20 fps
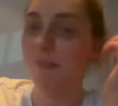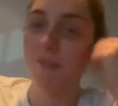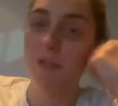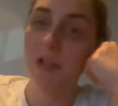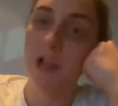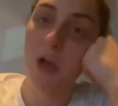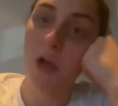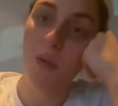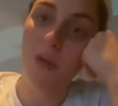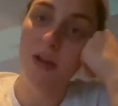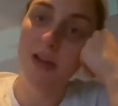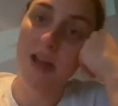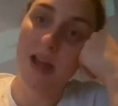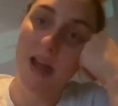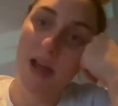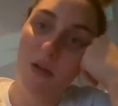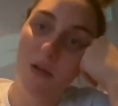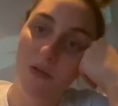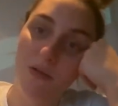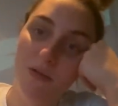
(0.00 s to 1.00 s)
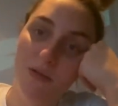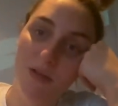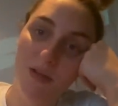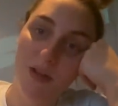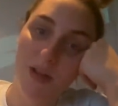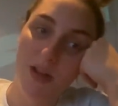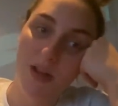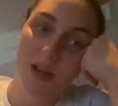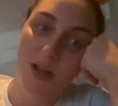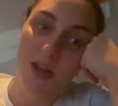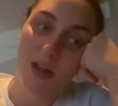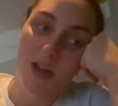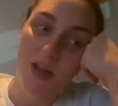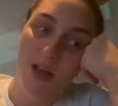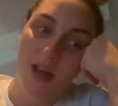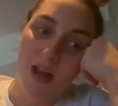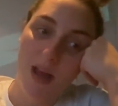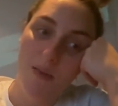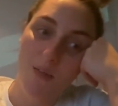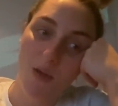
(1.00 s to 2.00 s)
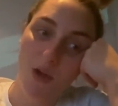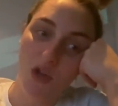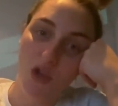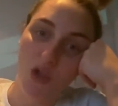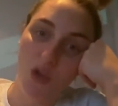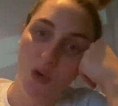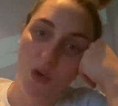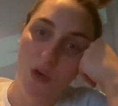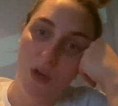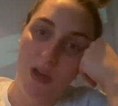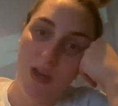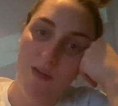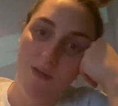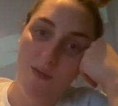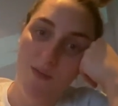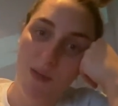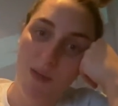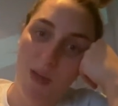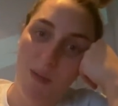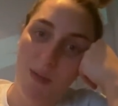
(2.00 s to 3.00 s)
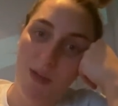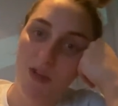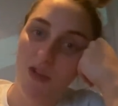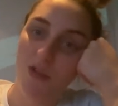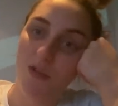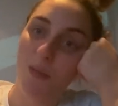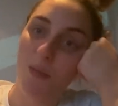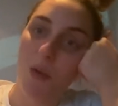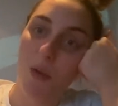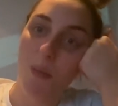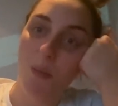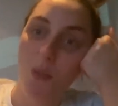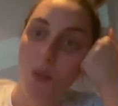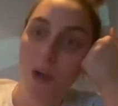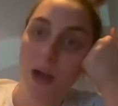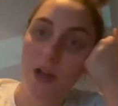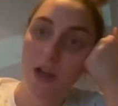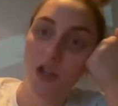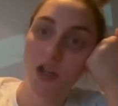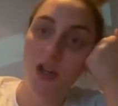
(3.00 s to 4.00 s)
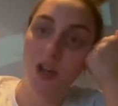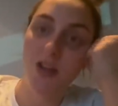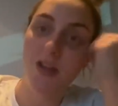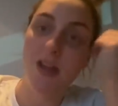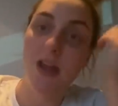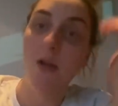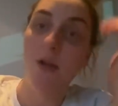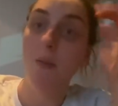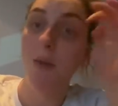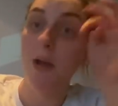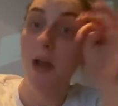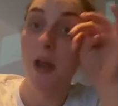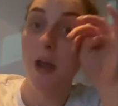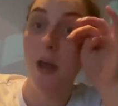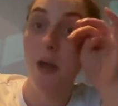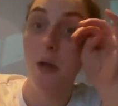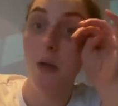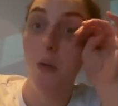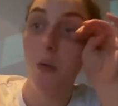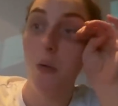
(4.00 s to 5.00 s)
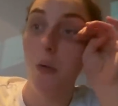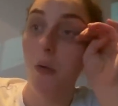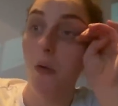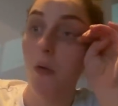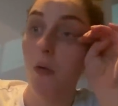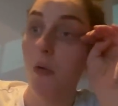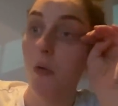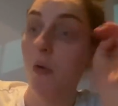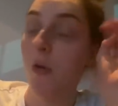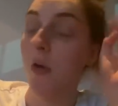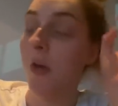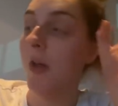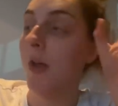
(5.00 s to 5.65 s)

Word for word: lower down. I'm not sure if baby's just putting pressure down below or